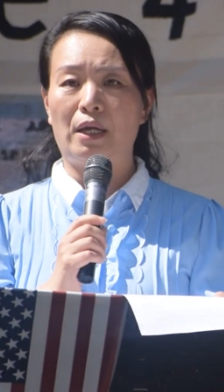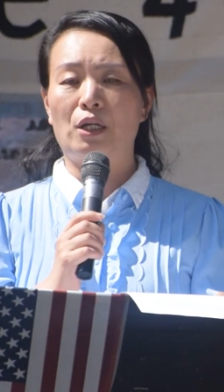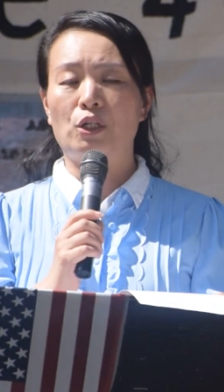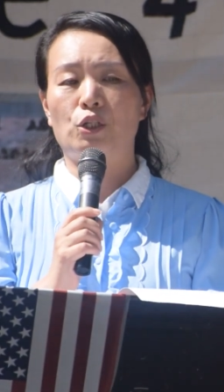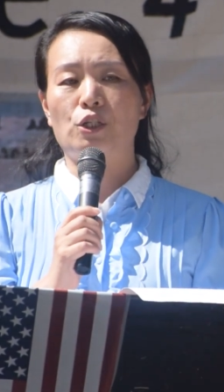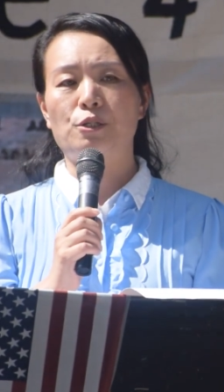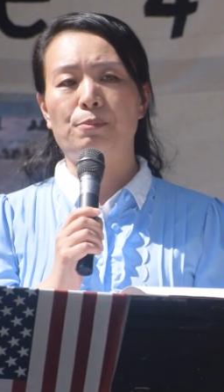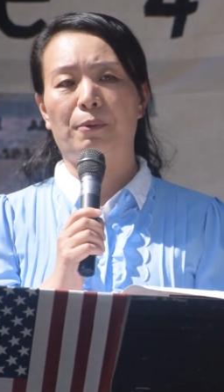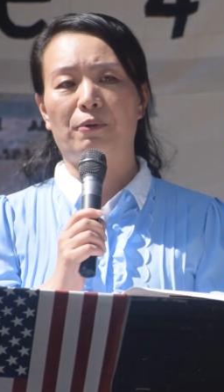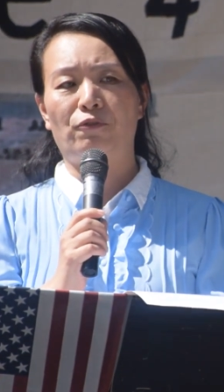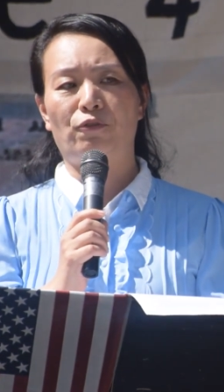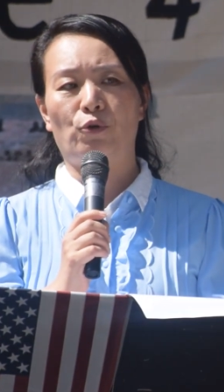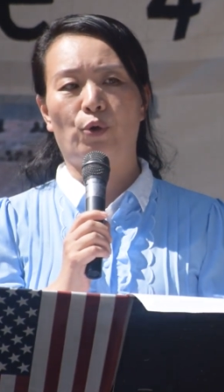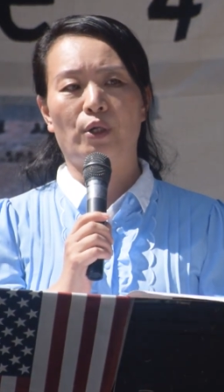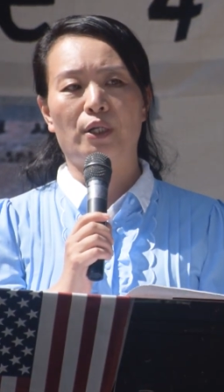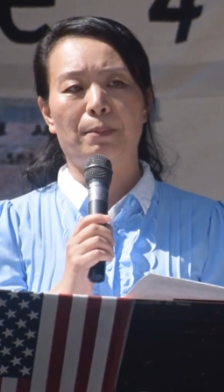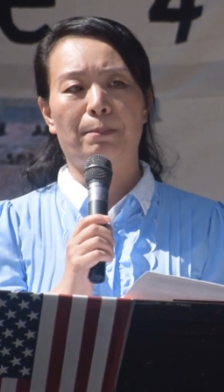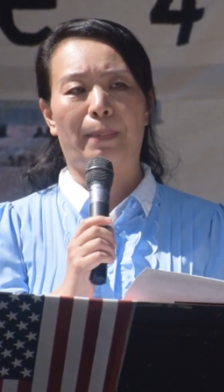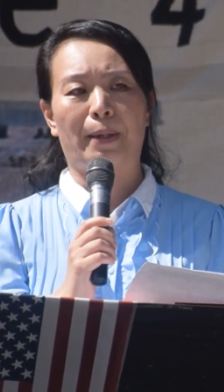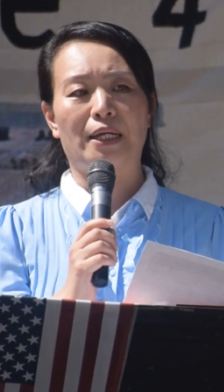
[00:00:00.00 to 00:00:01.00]
just before
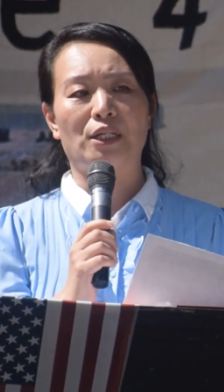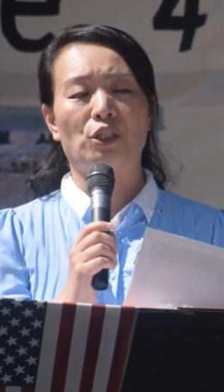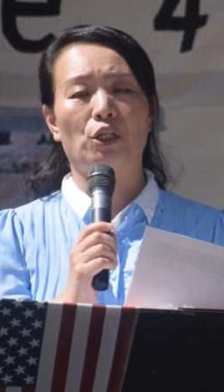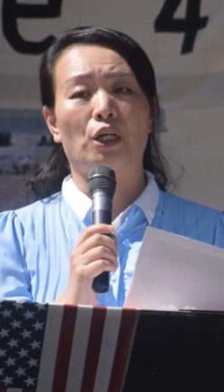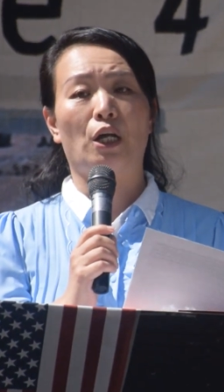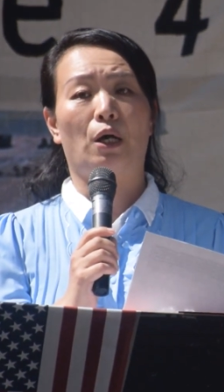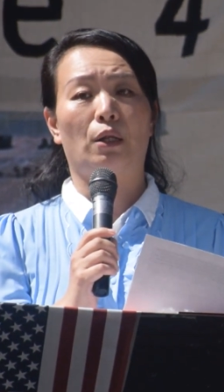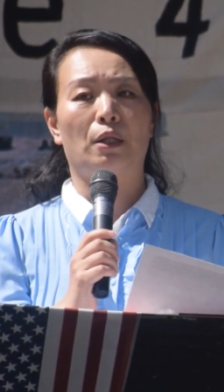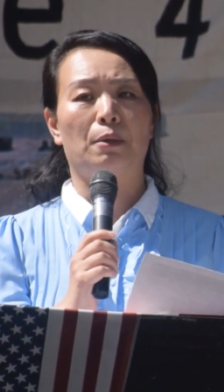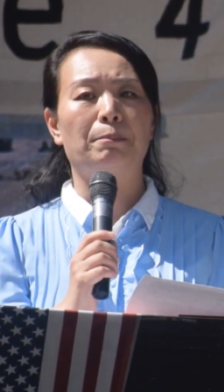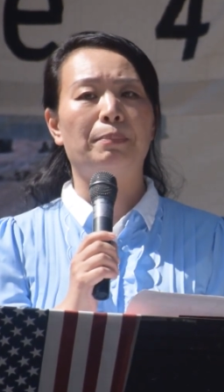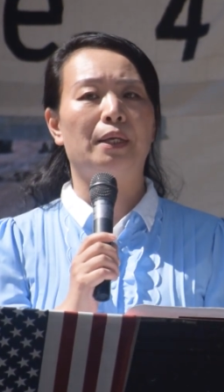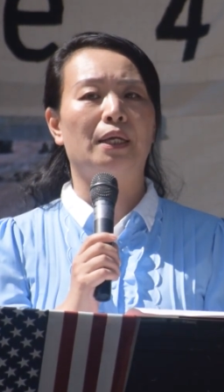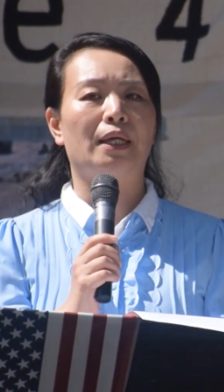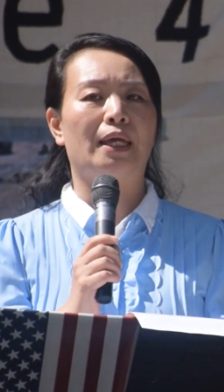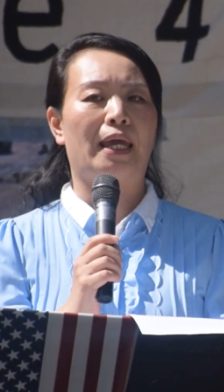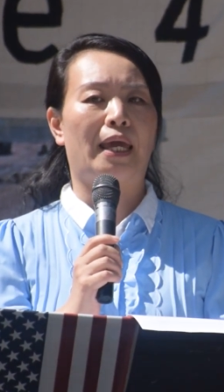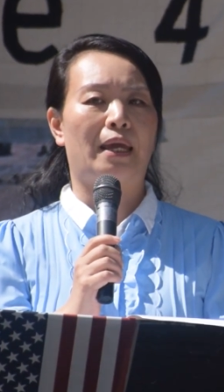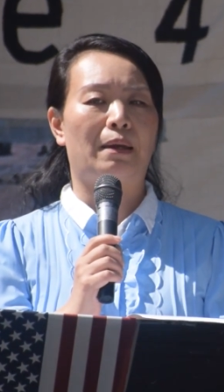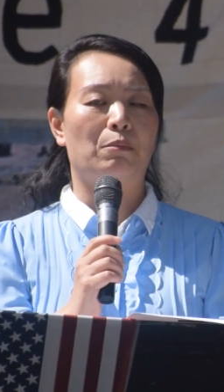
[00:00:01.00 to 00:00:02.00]
the Beijing
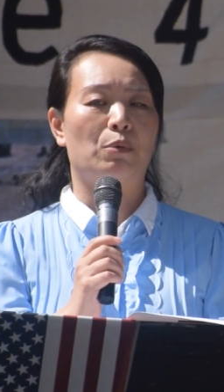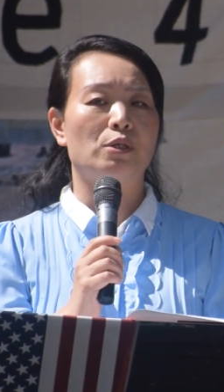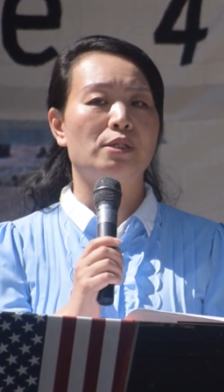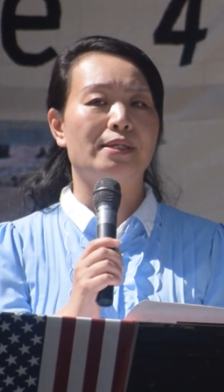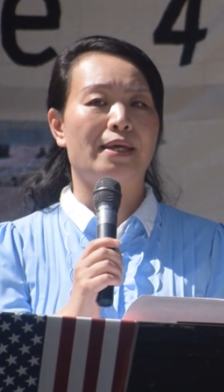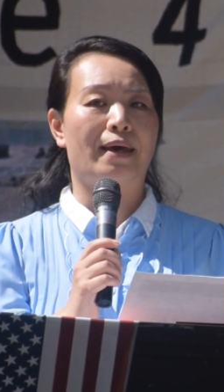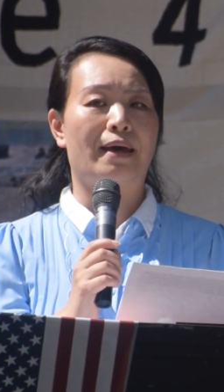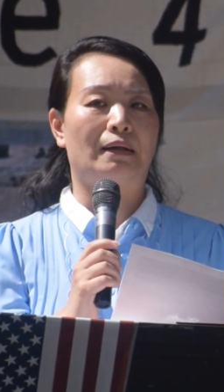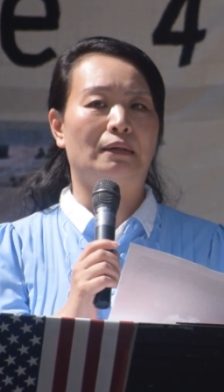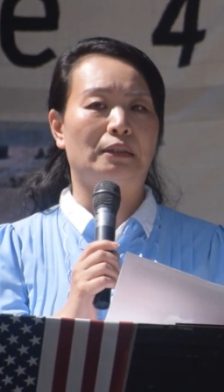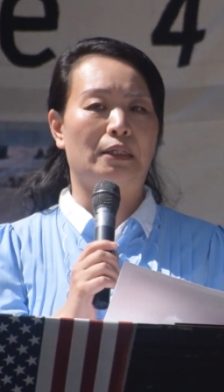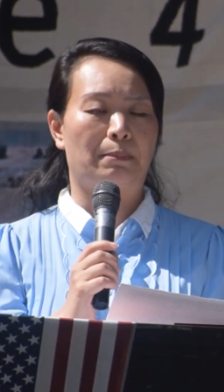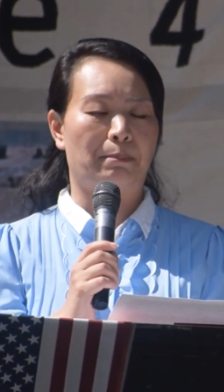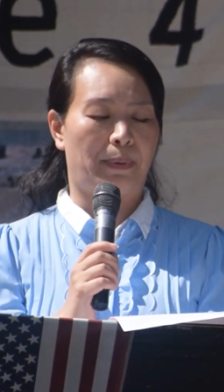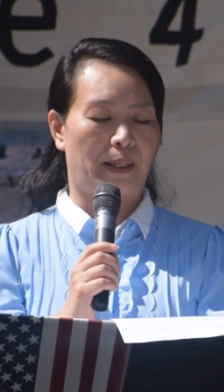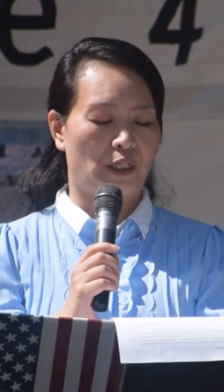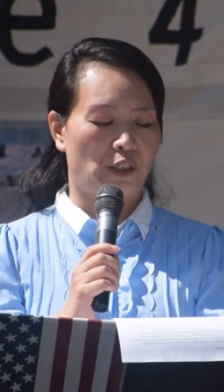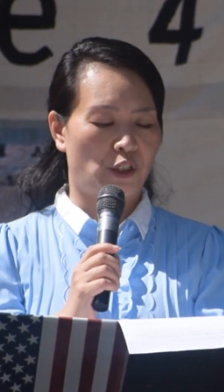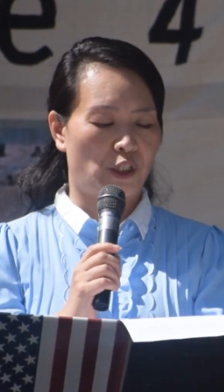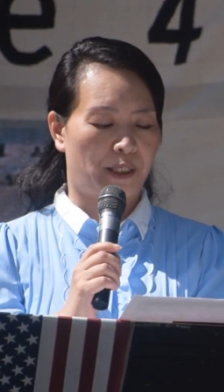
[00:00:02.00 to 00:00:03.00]
Olympic Game was held in
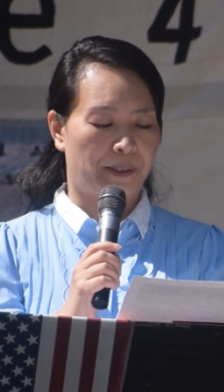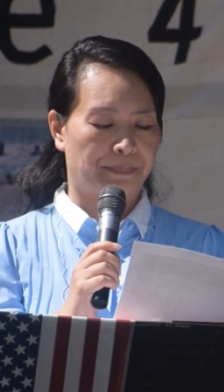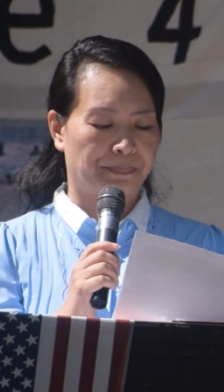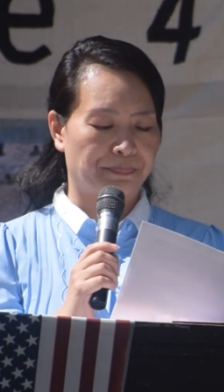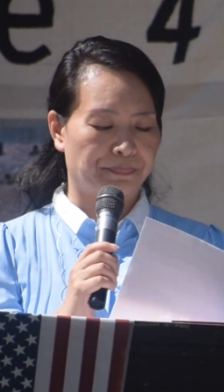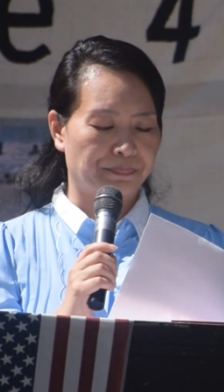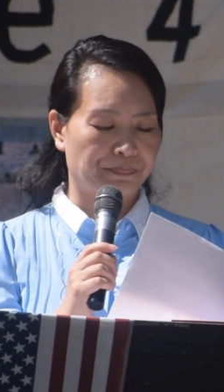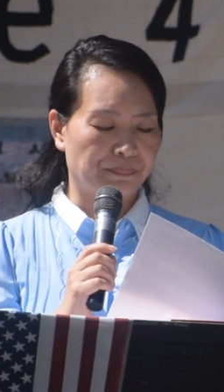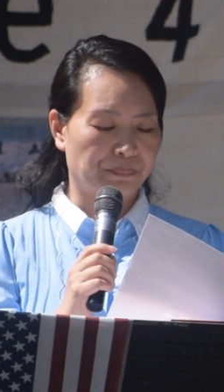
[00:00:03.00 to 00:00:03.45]
Beijing.